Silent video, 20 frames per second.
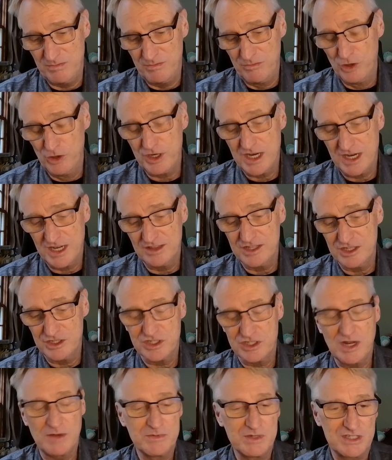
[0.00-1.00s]
looking at
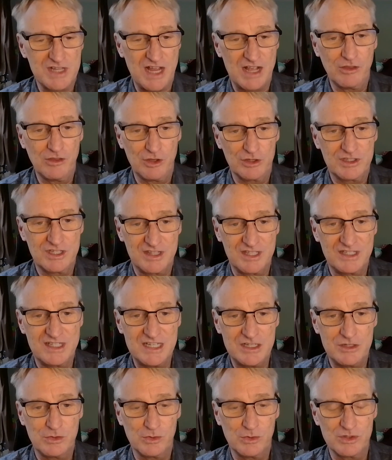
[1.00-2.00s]
this subject, I looked at the
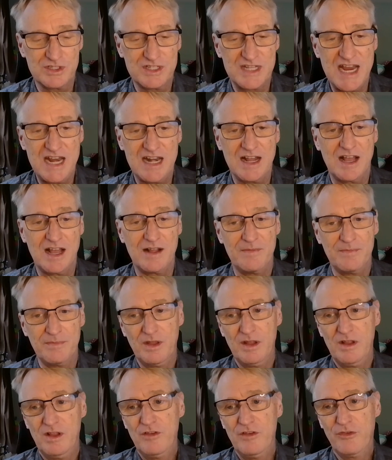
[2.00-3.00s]
D-Tools data
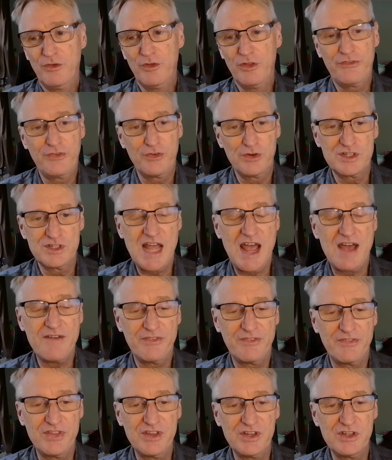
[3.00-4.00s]
for the first
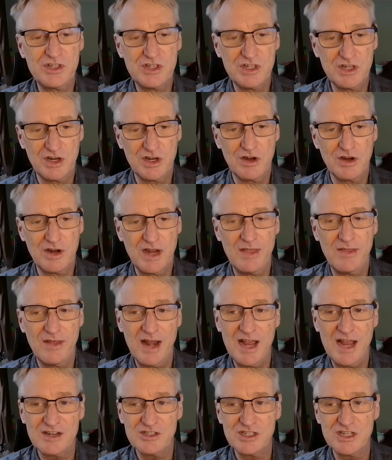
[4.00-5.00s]
half of this year and
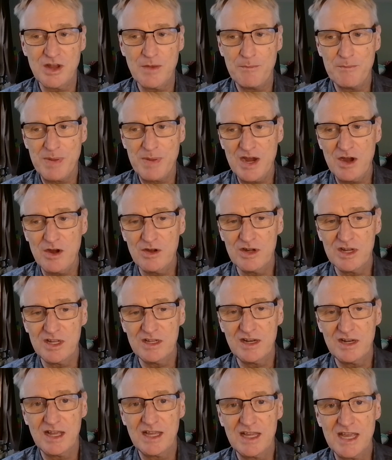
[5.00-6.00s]
then actually compared
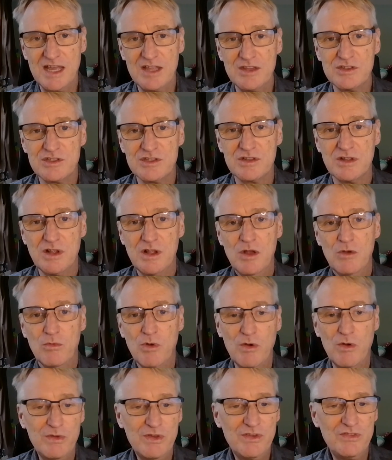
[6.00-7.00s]
it against
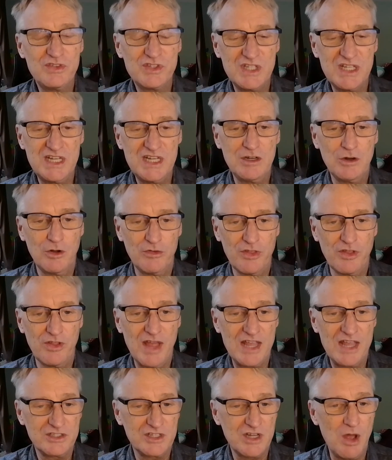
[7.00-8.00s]
what we've seen over the
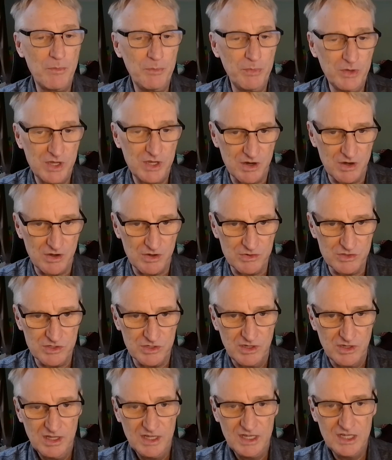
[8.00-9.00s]
last couple of
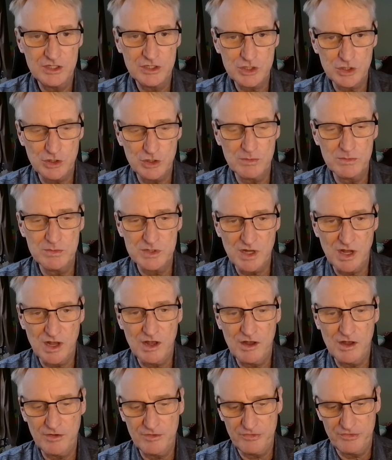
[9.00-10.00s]
years in terms
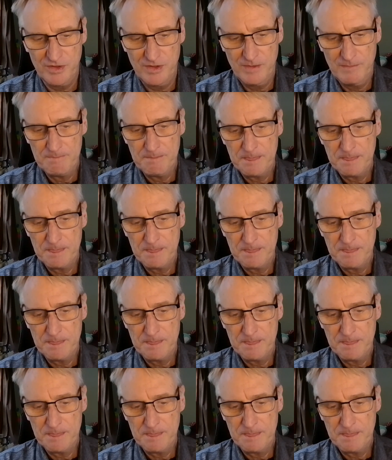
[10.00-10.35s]
of